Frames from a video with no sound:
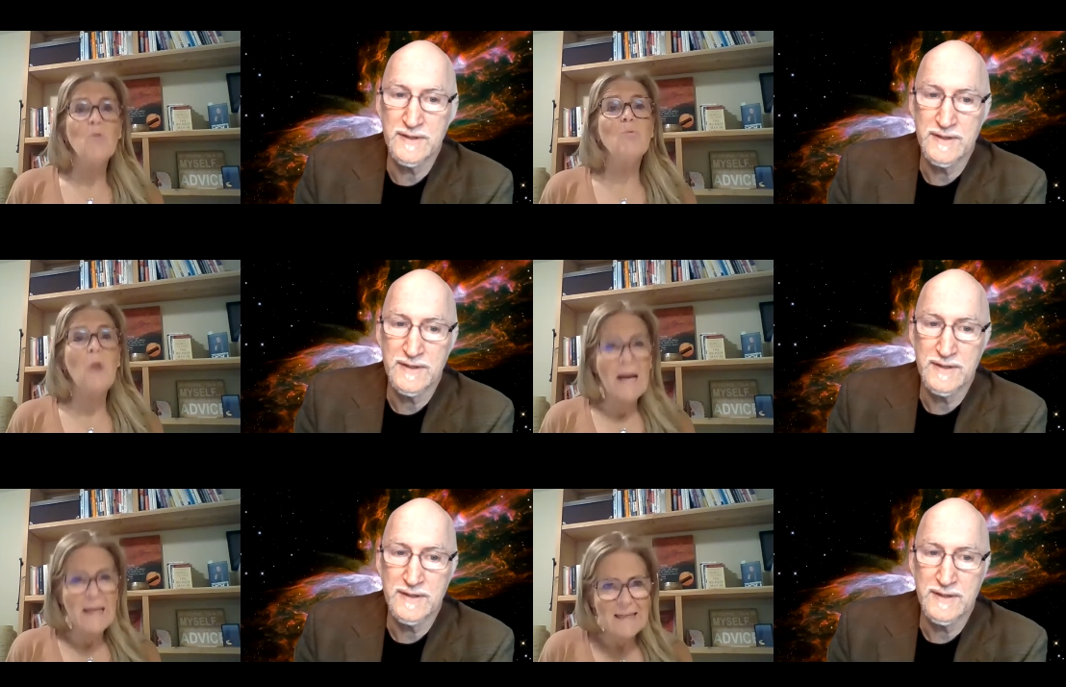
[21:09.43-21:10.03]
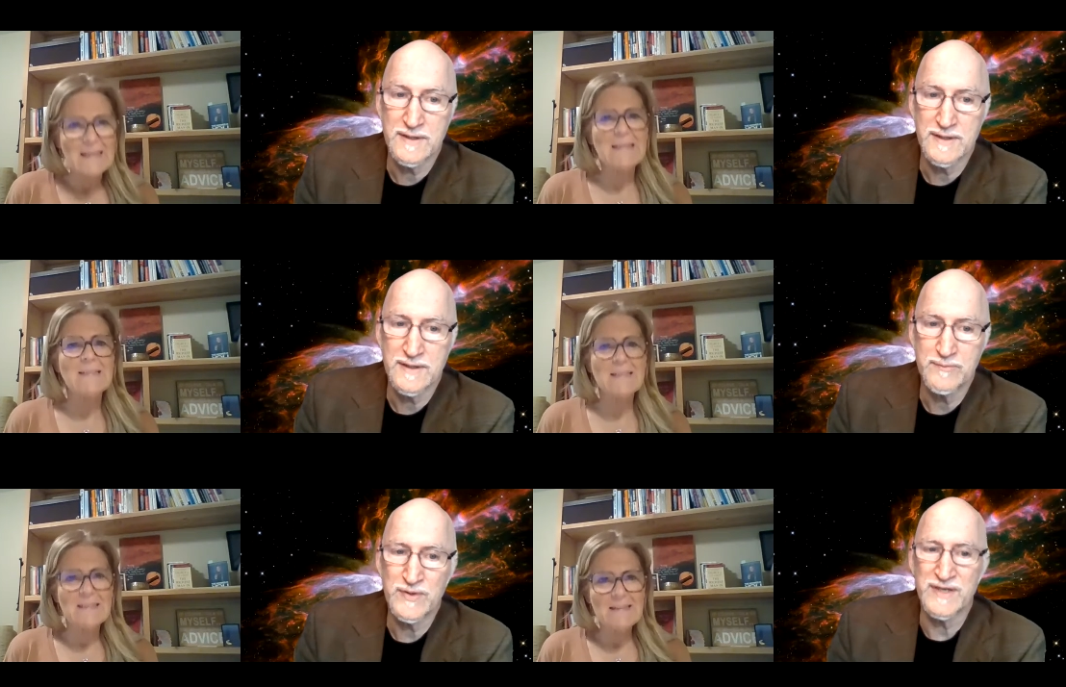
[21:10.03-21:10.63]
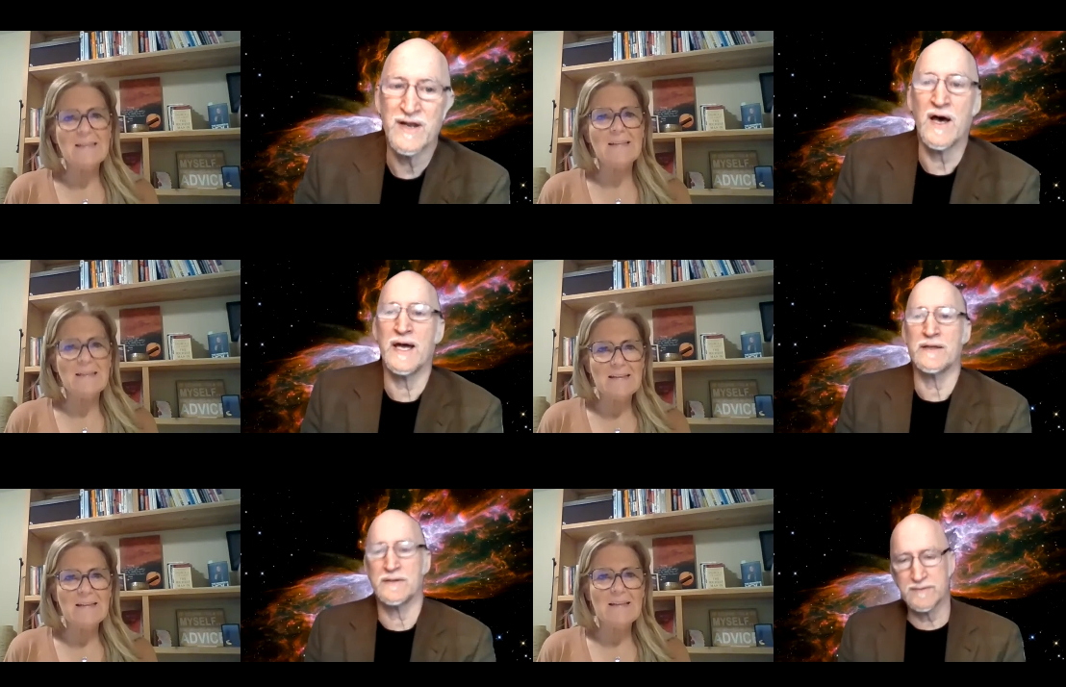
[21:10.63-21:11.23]
Speaker 1: Right. But
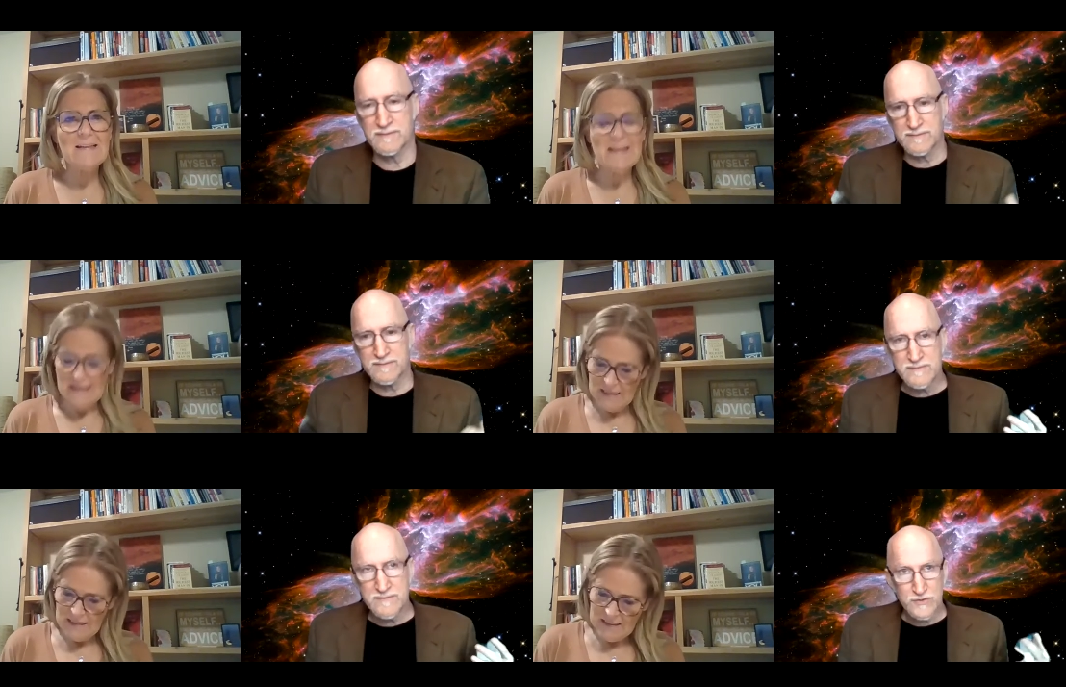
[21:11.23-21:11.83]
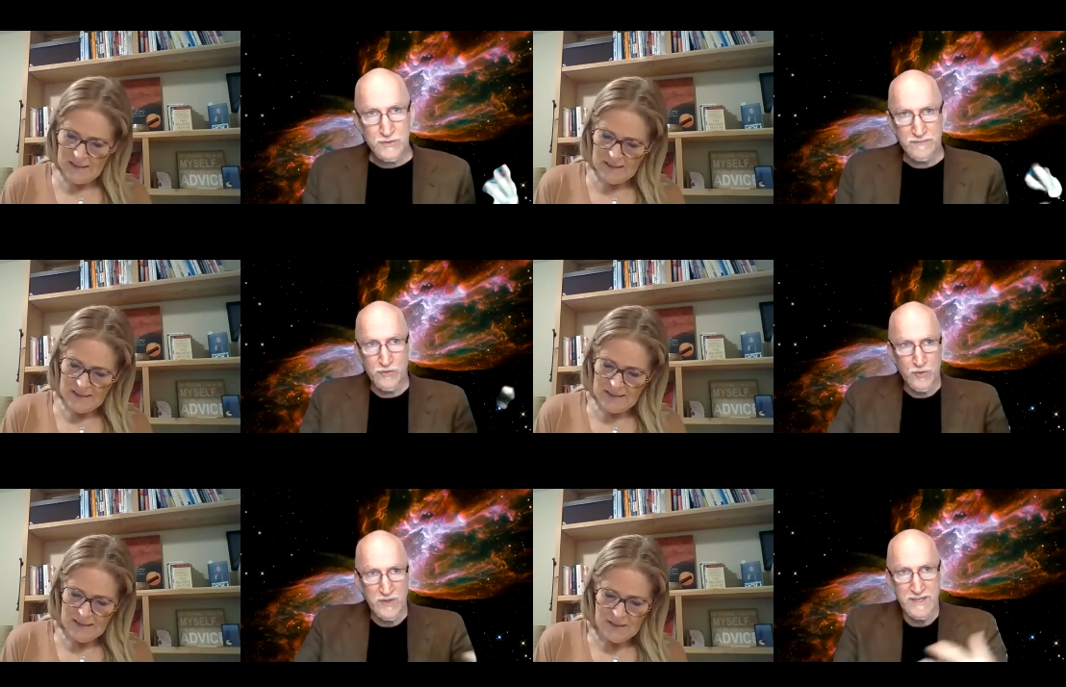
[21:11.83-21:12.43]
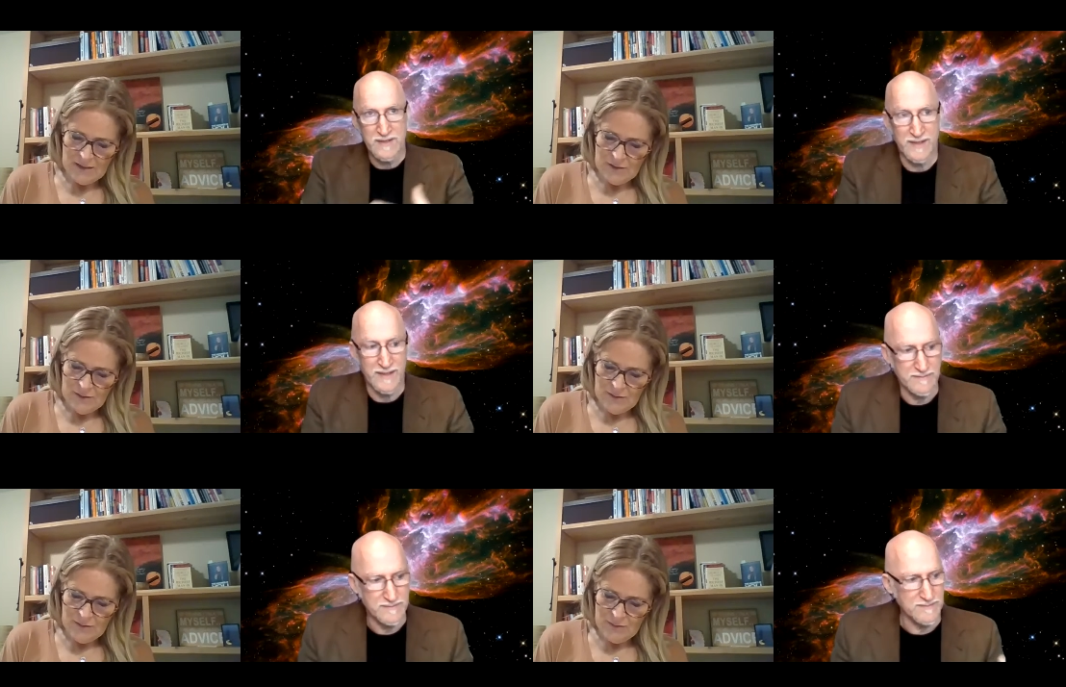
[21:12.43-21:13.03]
not sort of creating
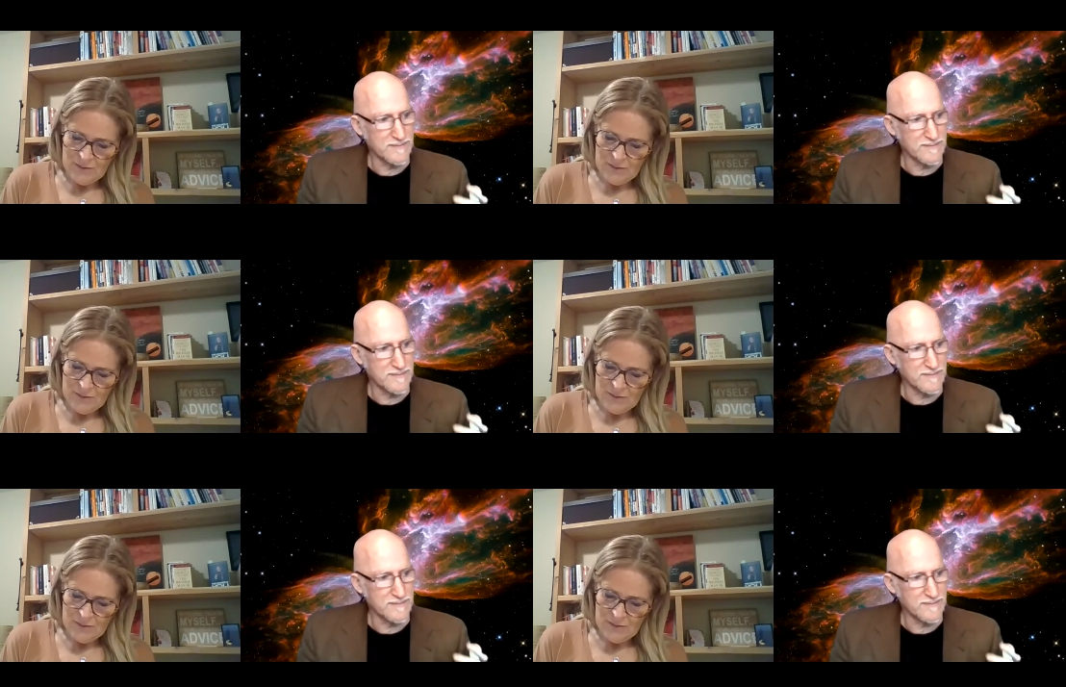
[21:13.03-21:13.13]
that